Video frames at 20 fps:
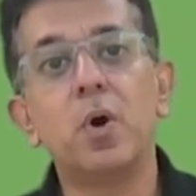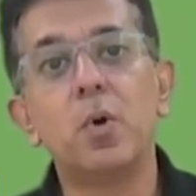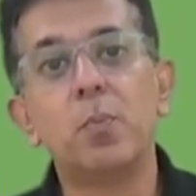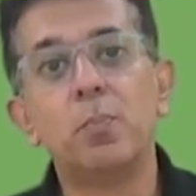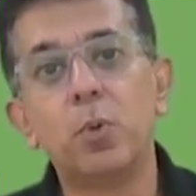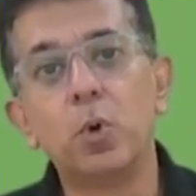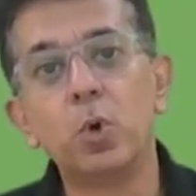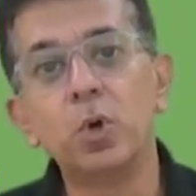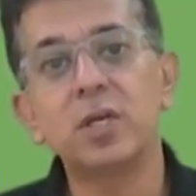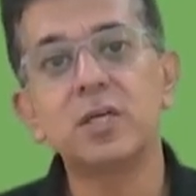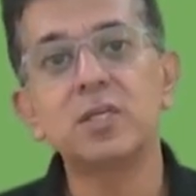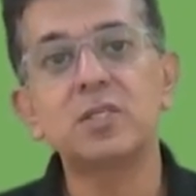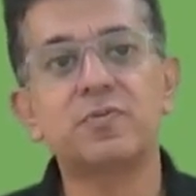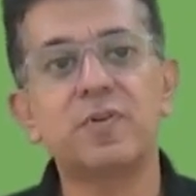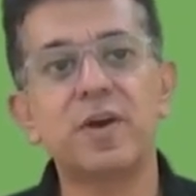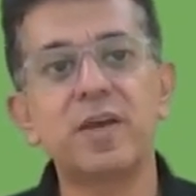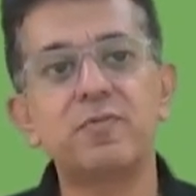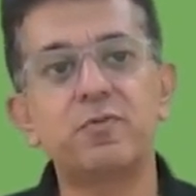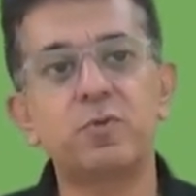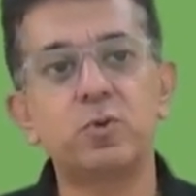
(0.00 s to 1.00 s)
Porter's
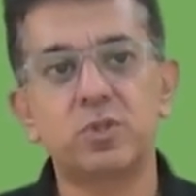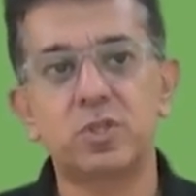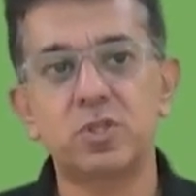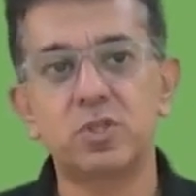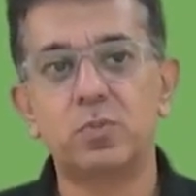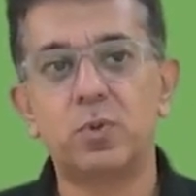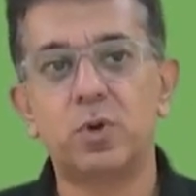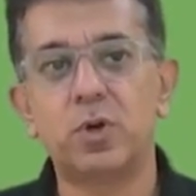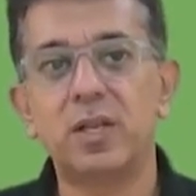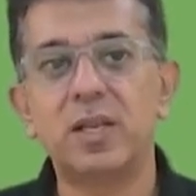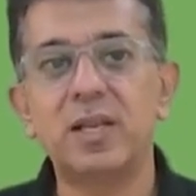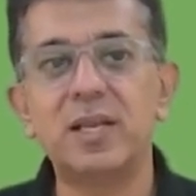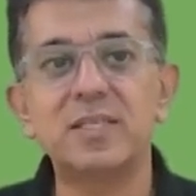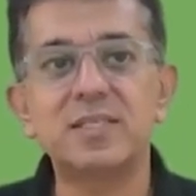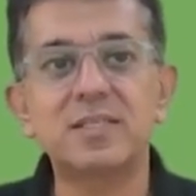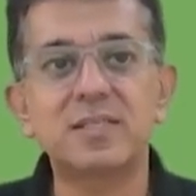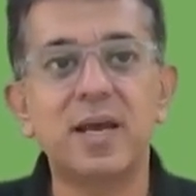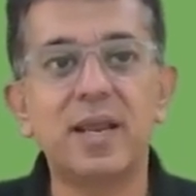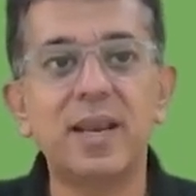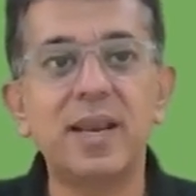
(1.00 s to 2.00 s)
5 forces model
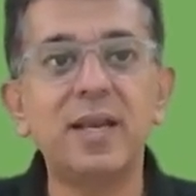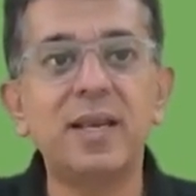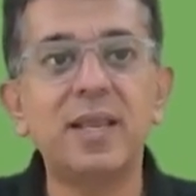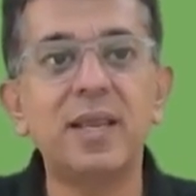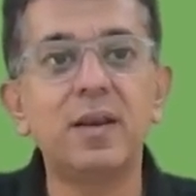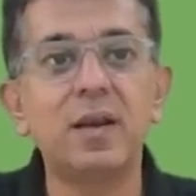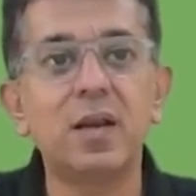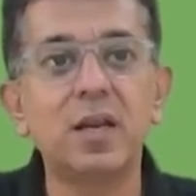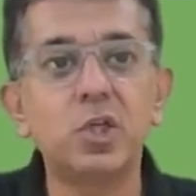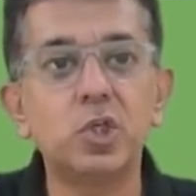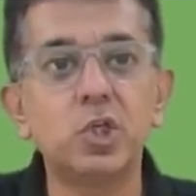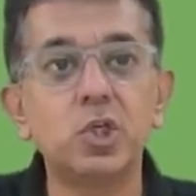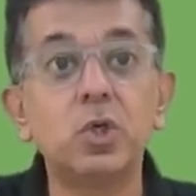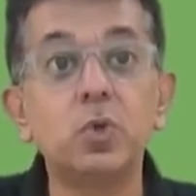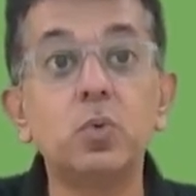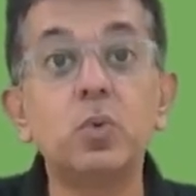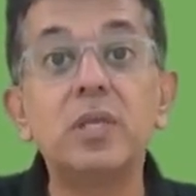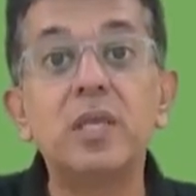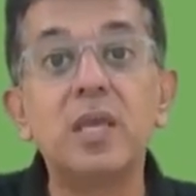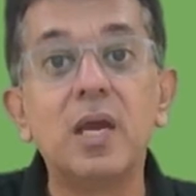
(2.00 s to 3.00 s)
is correct in relation
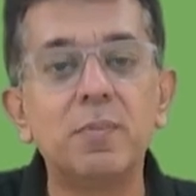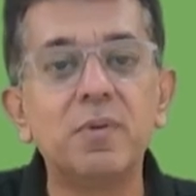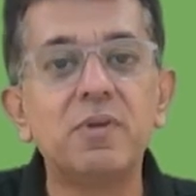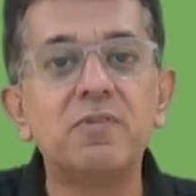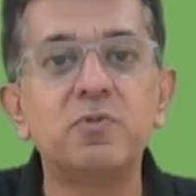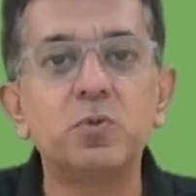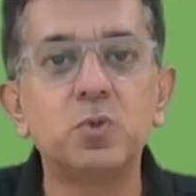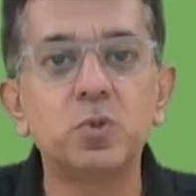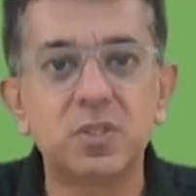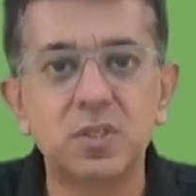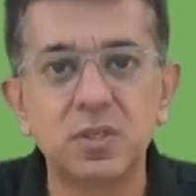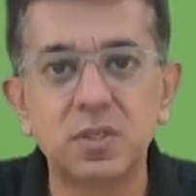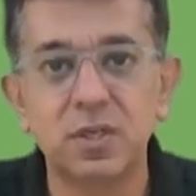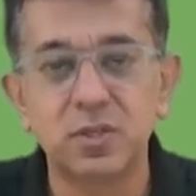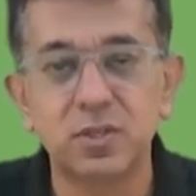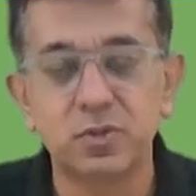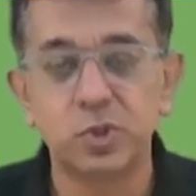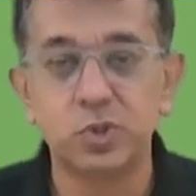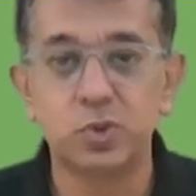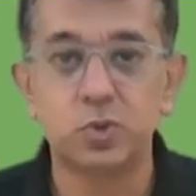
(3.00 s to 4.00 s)
to Yummy Foods
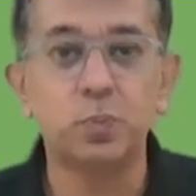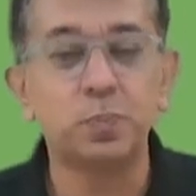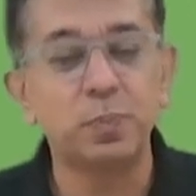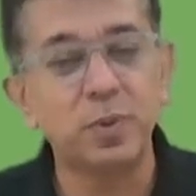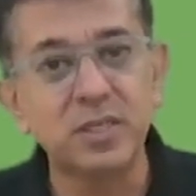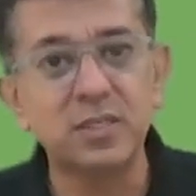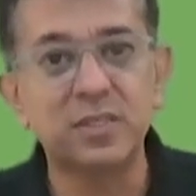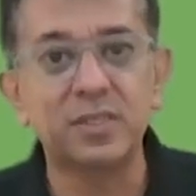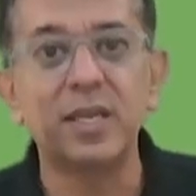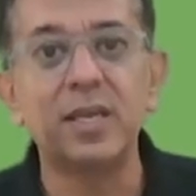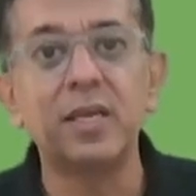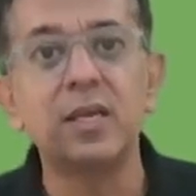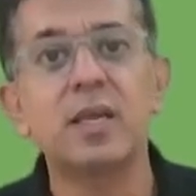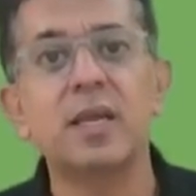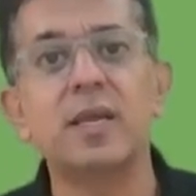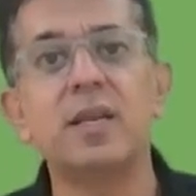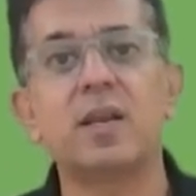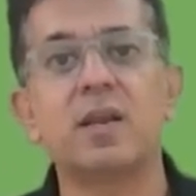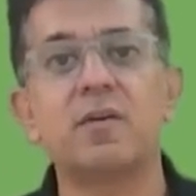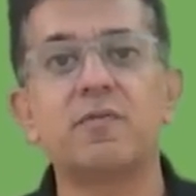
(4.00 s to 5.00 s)
industry? So please think
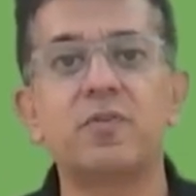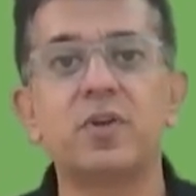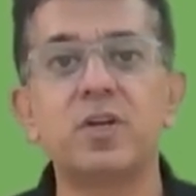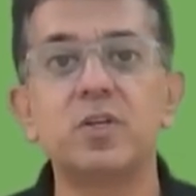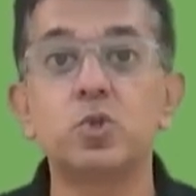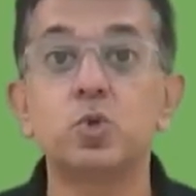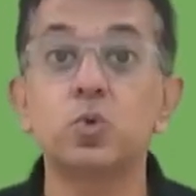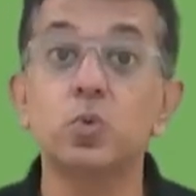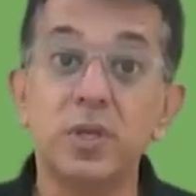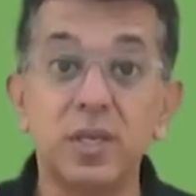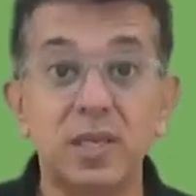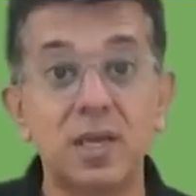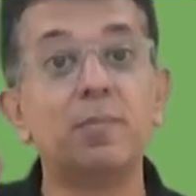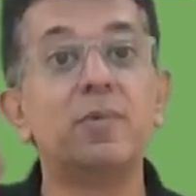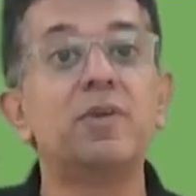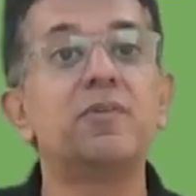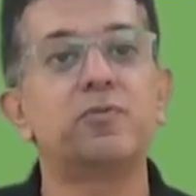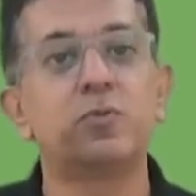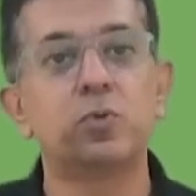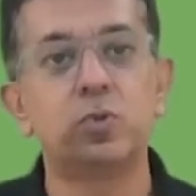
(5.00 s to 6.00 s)
in reference to
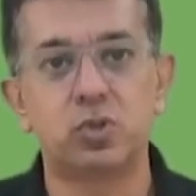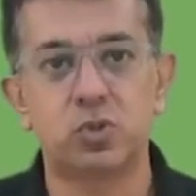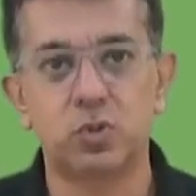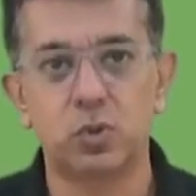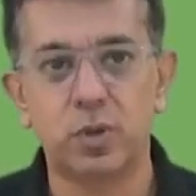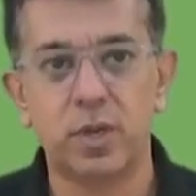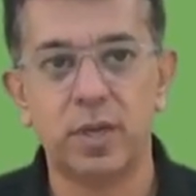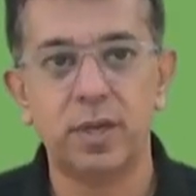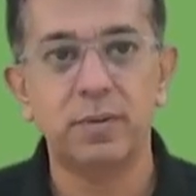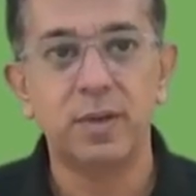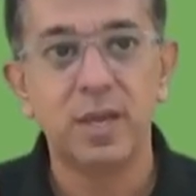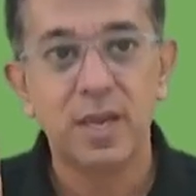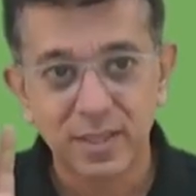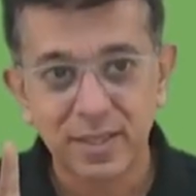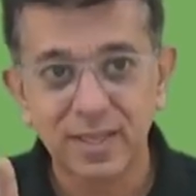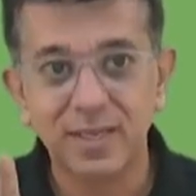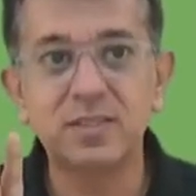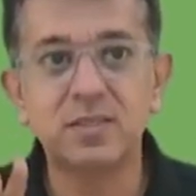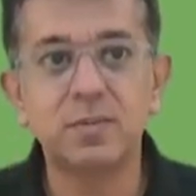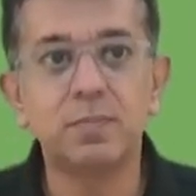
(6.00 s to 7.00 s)
Yummy Foods. Okay,
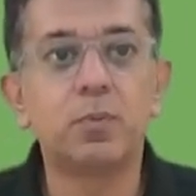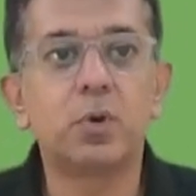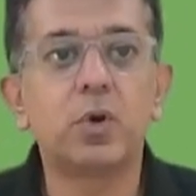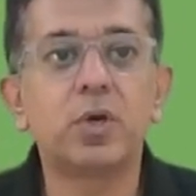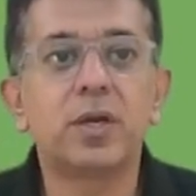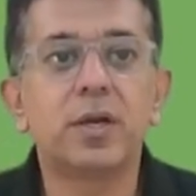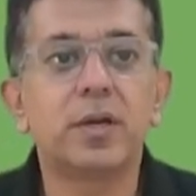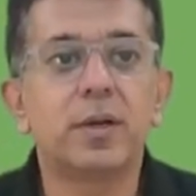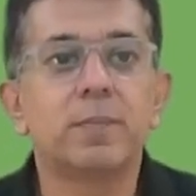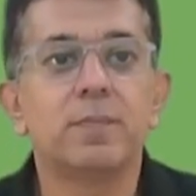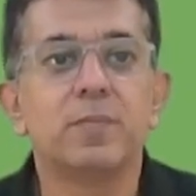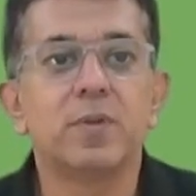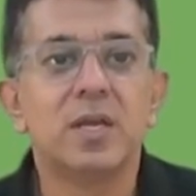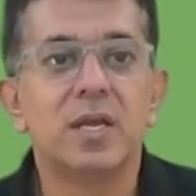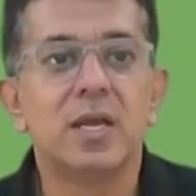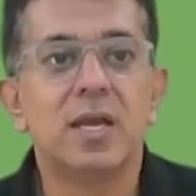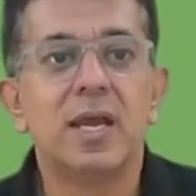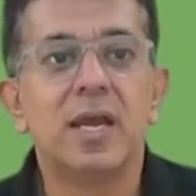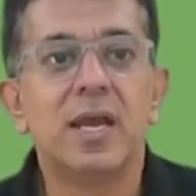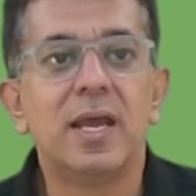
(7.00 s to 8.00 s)
that's important.
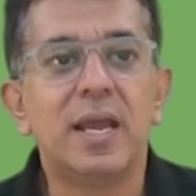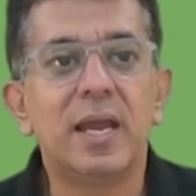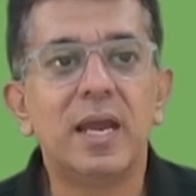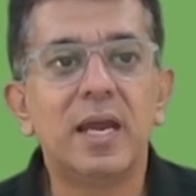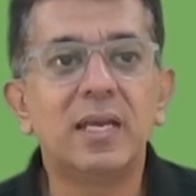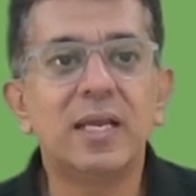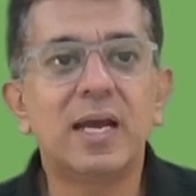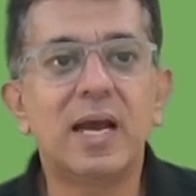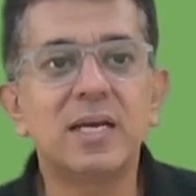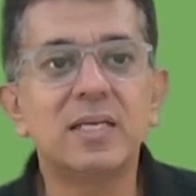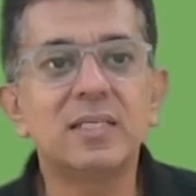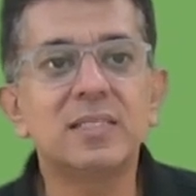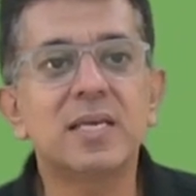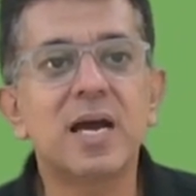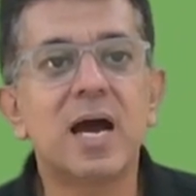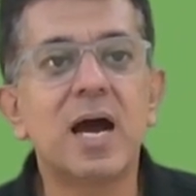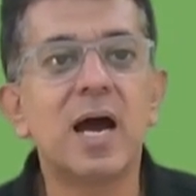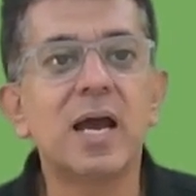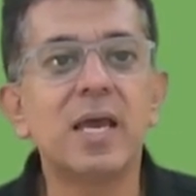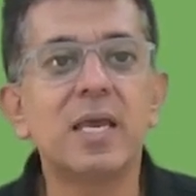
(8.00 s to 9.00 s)
It has
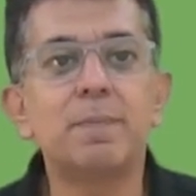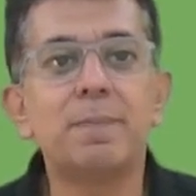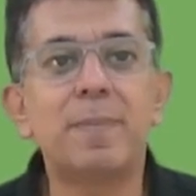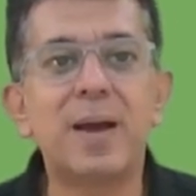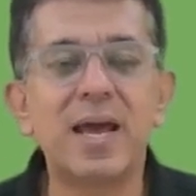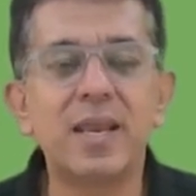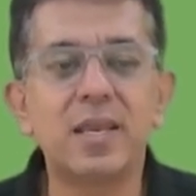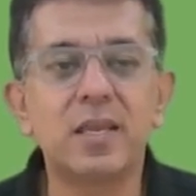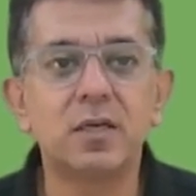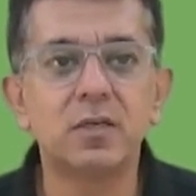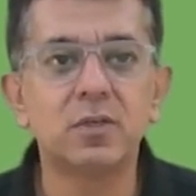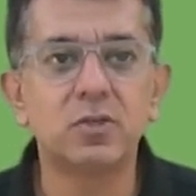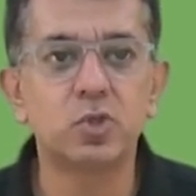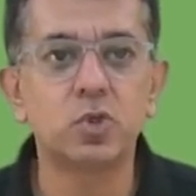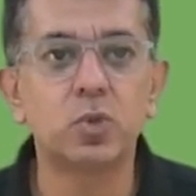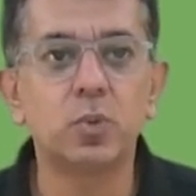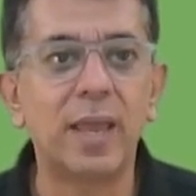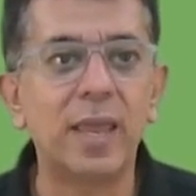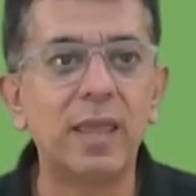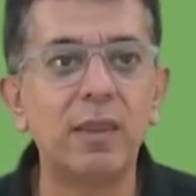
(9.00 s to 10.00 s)
high barriers
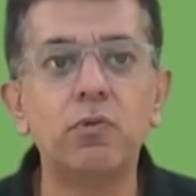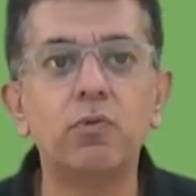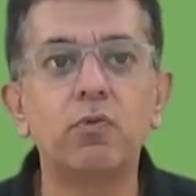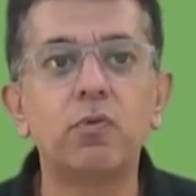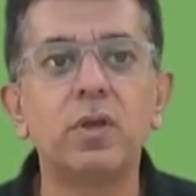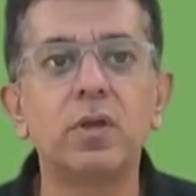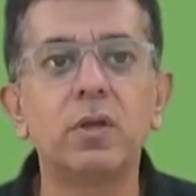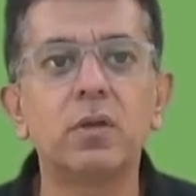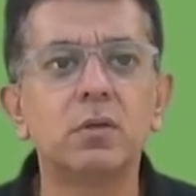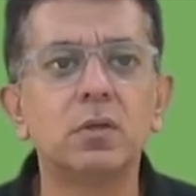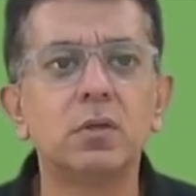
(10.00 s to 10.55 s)
to entry.